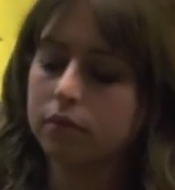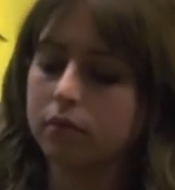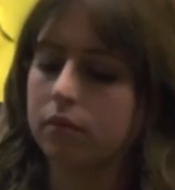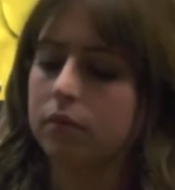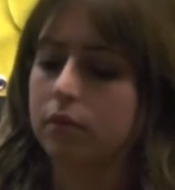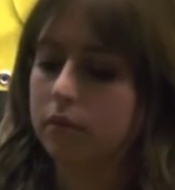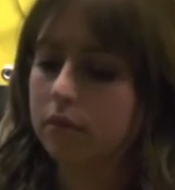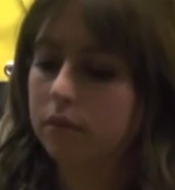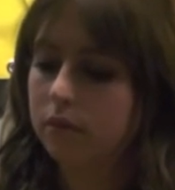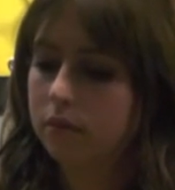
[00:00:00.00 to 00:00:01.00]

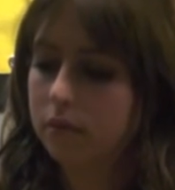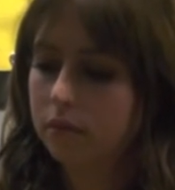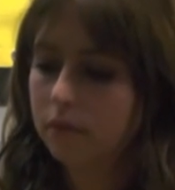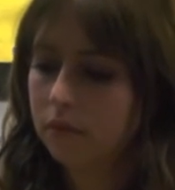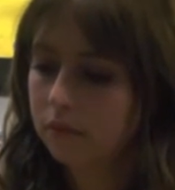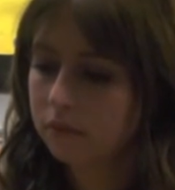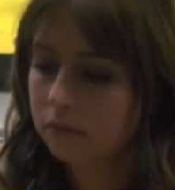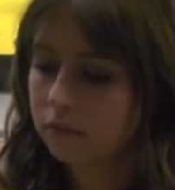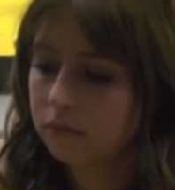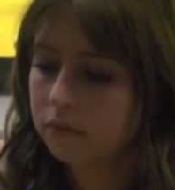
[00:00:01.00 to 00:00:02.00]

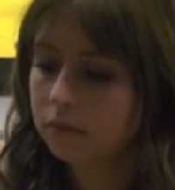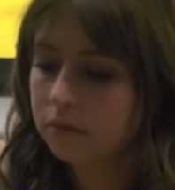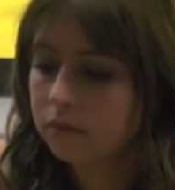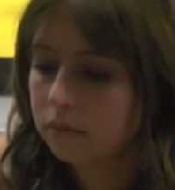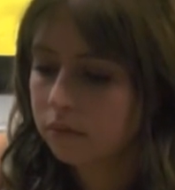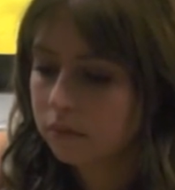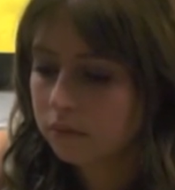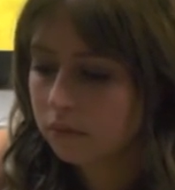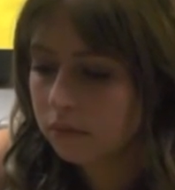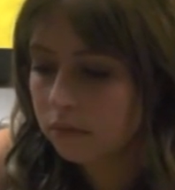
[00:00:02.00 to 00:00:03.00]

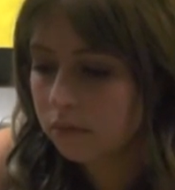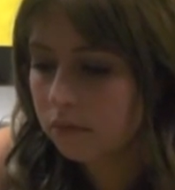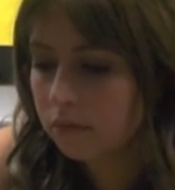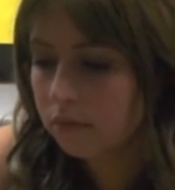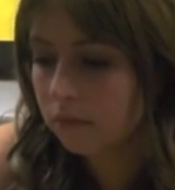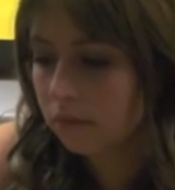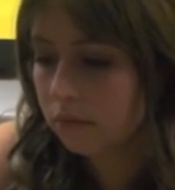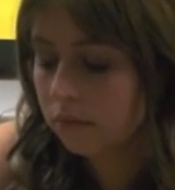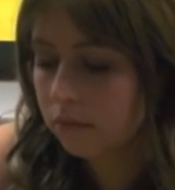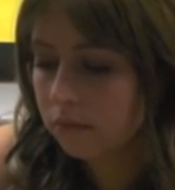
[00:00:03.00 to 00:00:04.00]

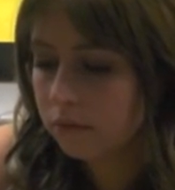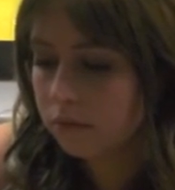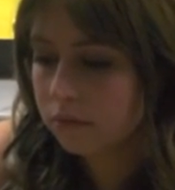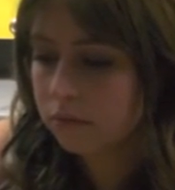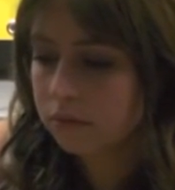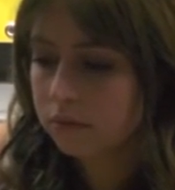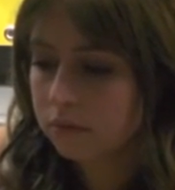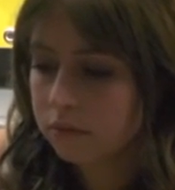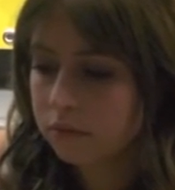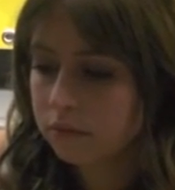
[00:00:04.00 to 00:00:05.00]

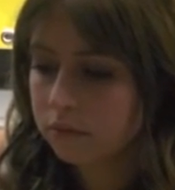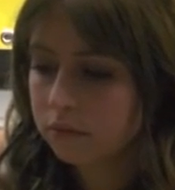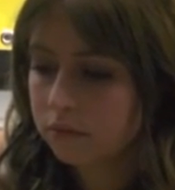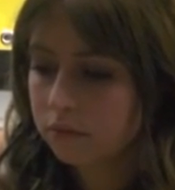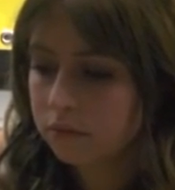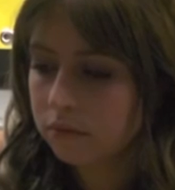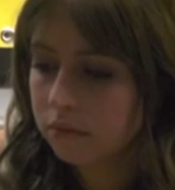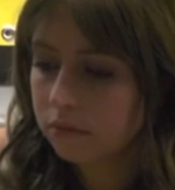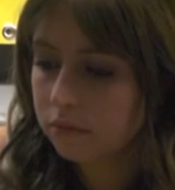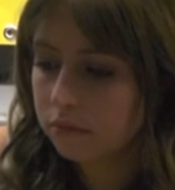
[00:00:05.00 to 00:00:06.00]

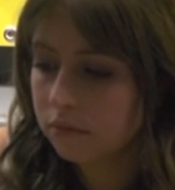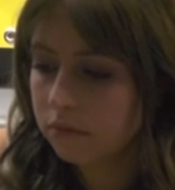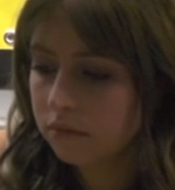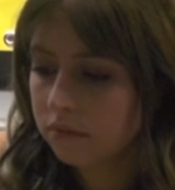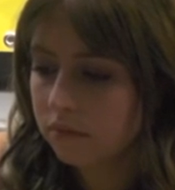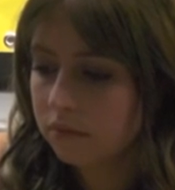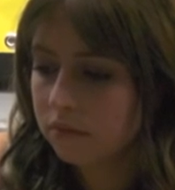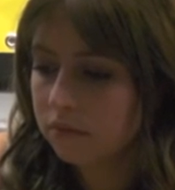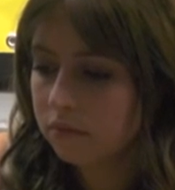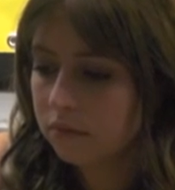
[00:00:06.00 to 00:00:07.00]

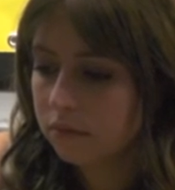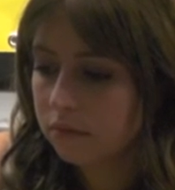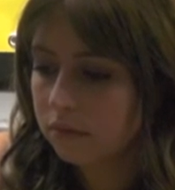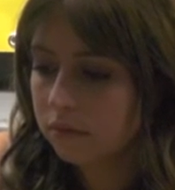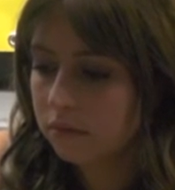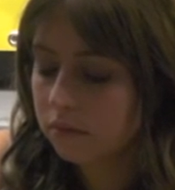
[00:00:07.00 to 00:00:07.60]
No words are spoken by the person on screen.